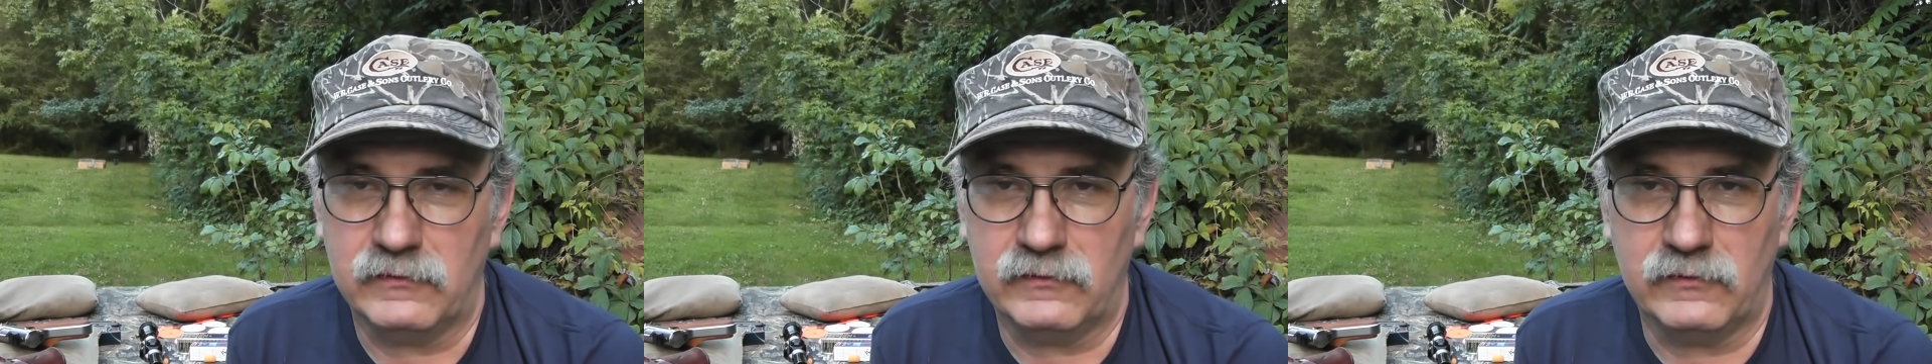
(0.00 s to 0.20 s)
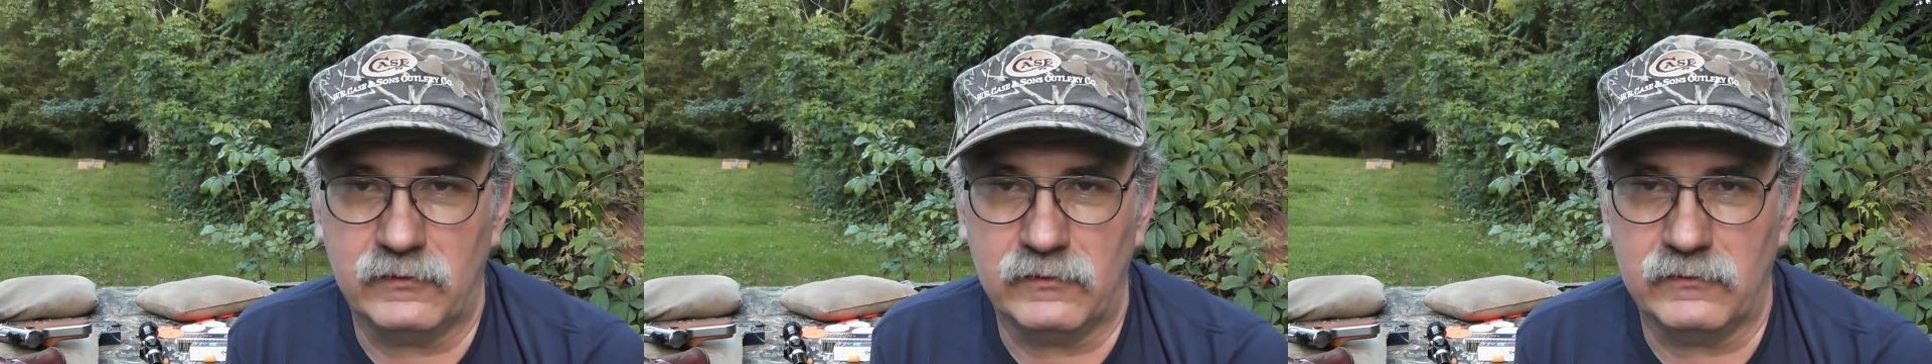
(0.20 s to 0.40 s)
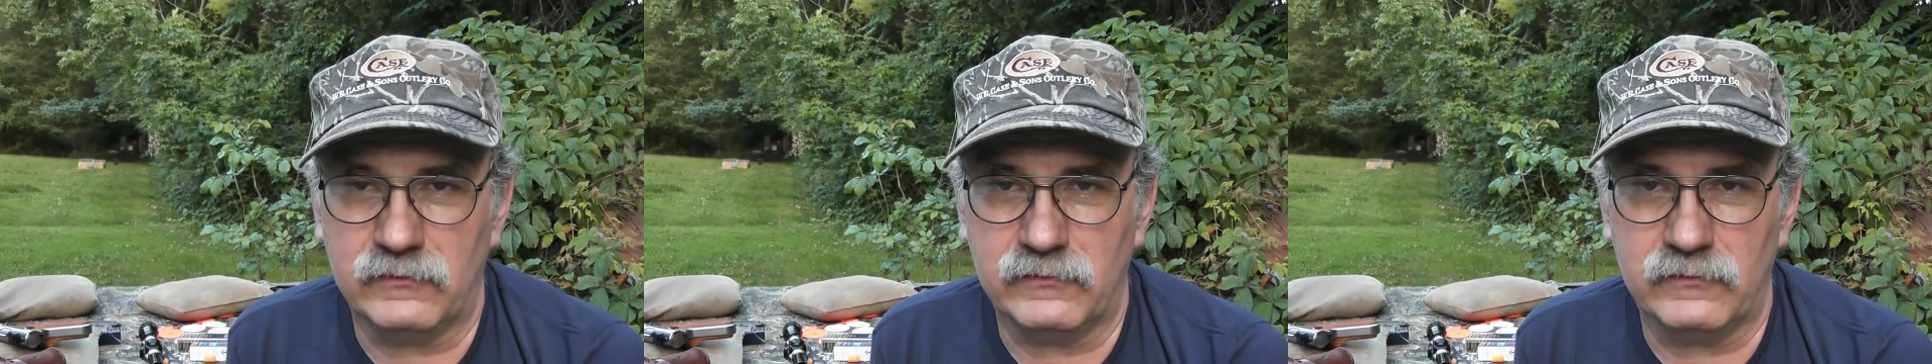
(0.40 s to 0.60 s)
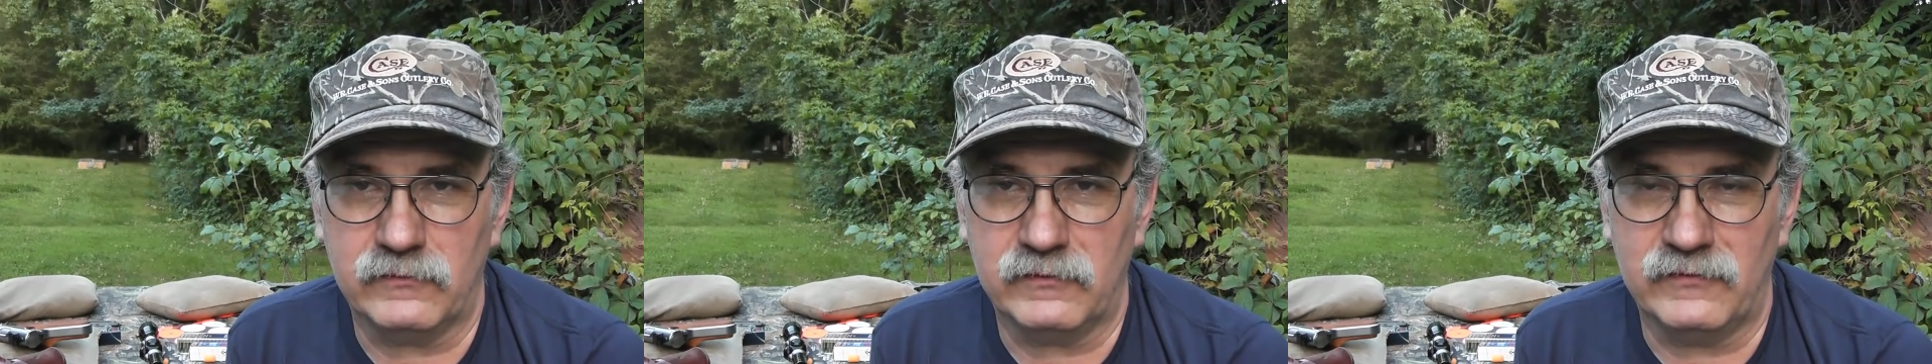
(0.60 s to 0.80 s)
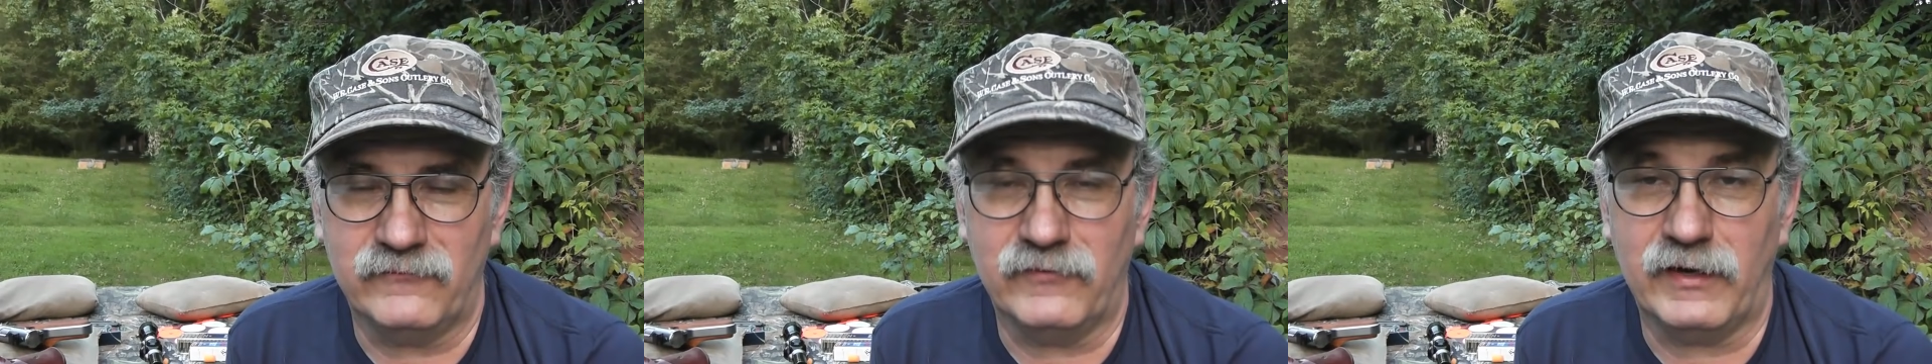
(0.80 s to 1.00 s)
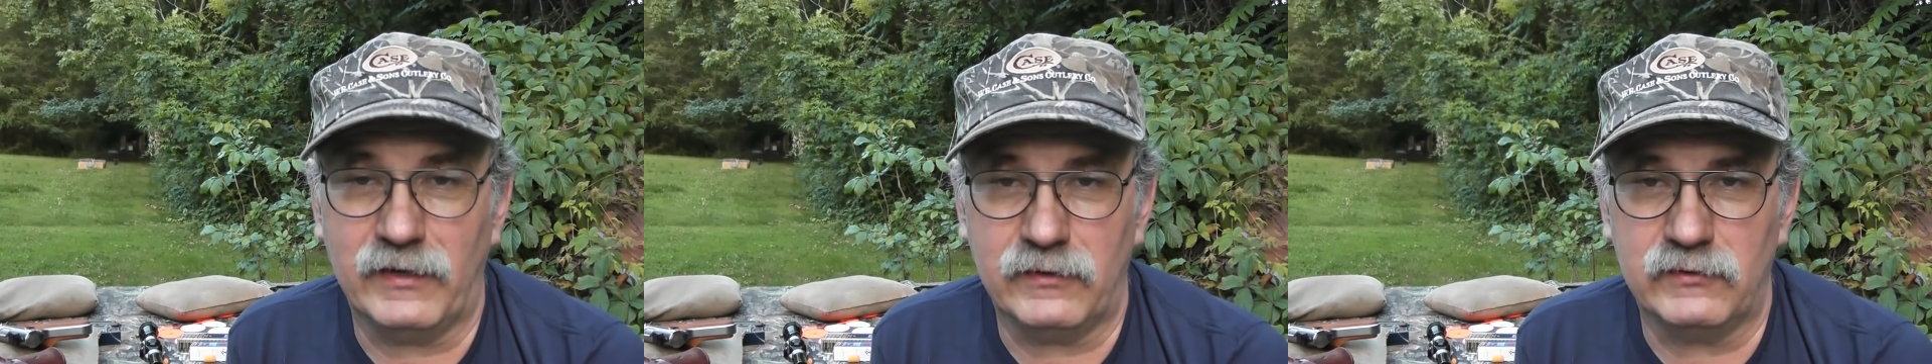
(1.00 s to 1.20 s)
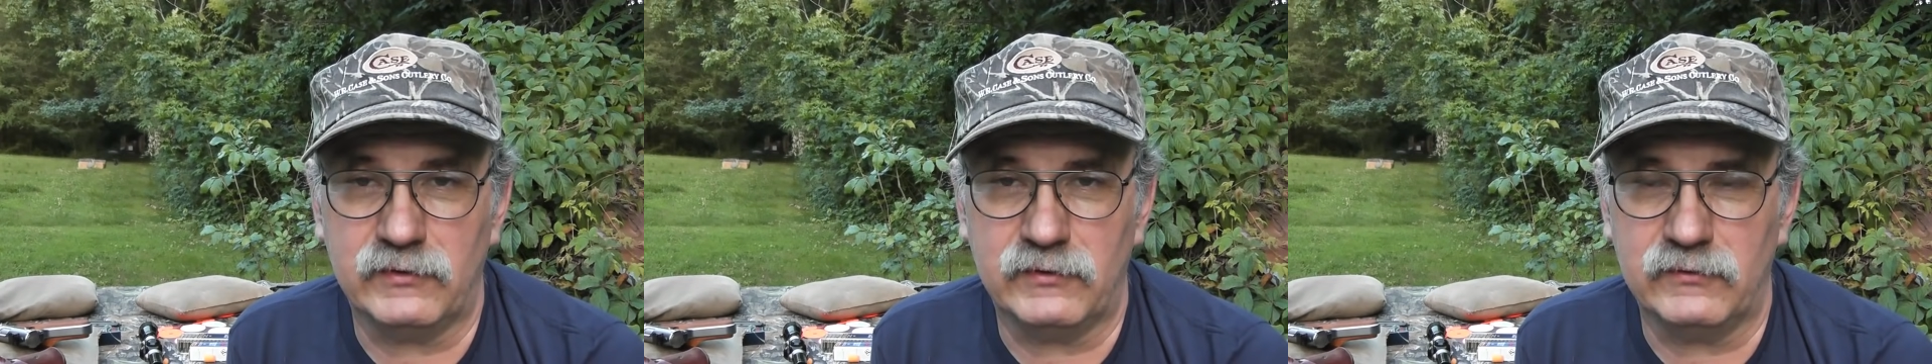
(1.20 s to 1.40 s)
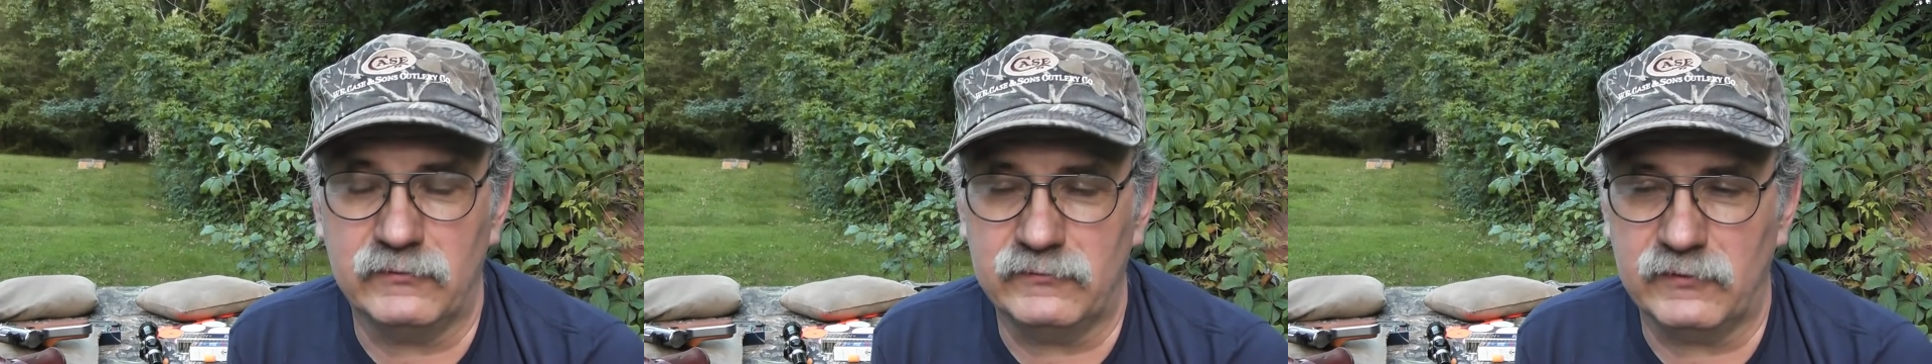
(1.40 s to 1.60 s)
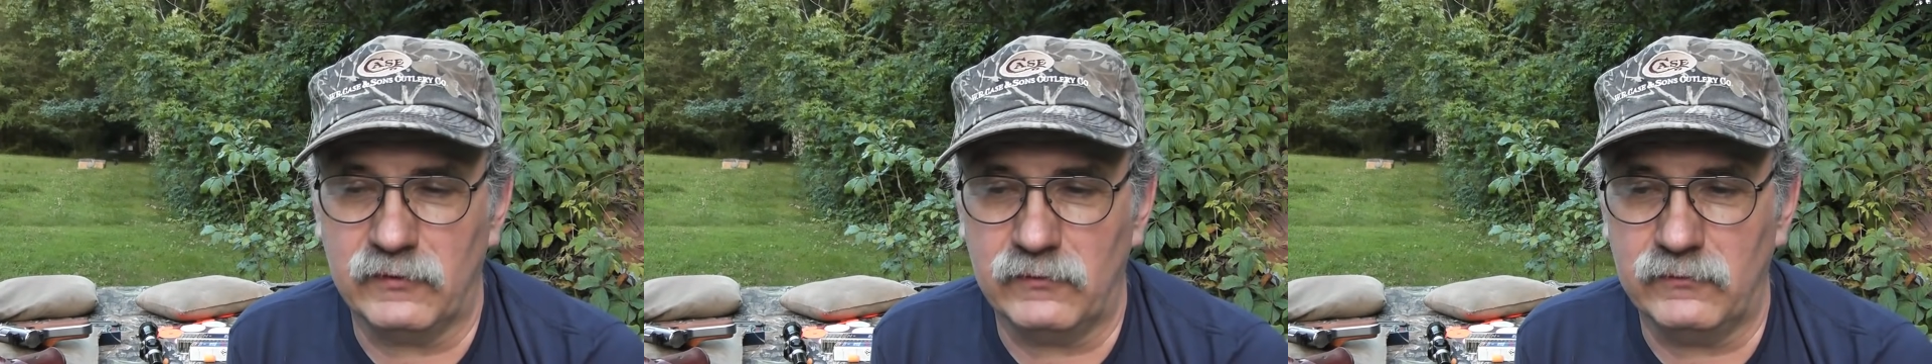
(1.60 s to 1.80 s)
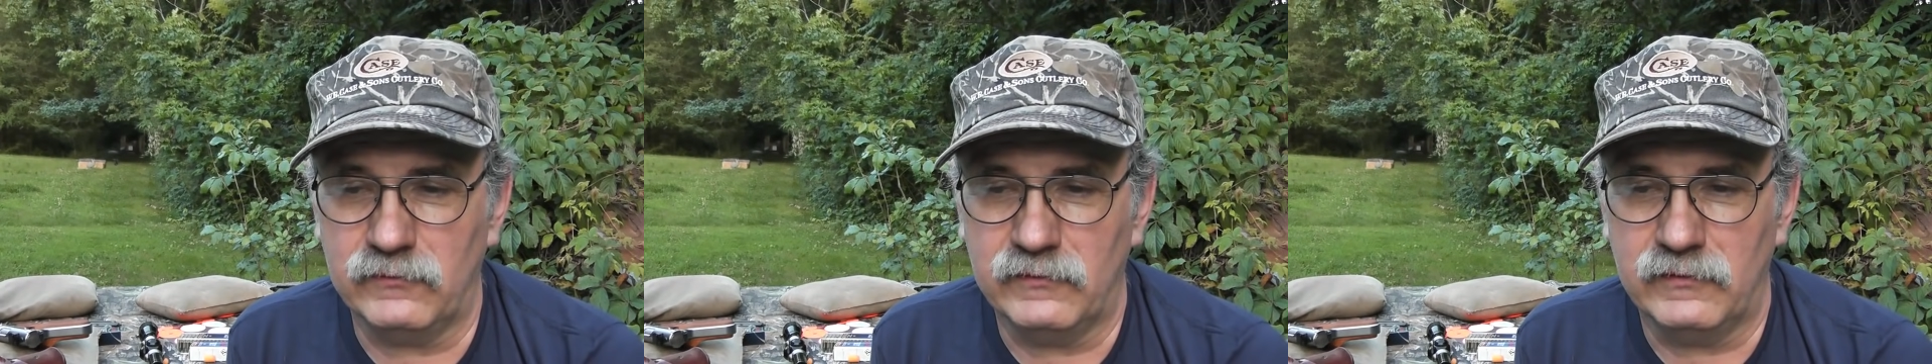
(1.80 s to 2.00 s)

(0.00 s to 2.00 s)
you're invited to do so.